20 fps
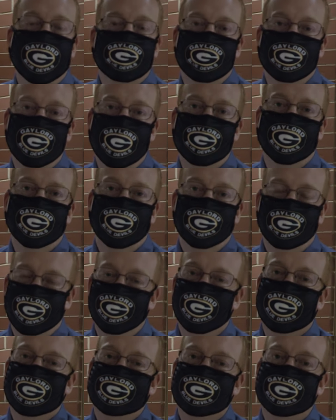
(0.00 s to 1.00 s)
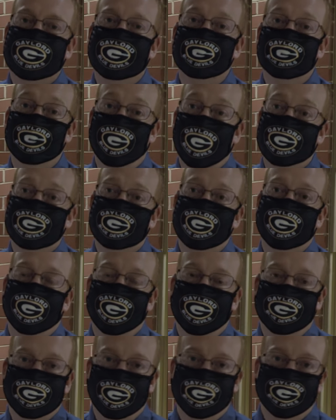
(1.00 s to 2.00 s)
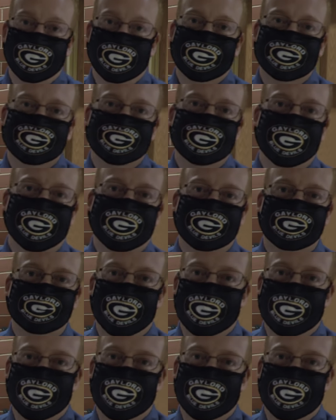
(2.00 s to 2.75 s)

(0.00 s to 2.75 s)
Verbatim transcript: and remember, we want to see as much of your face as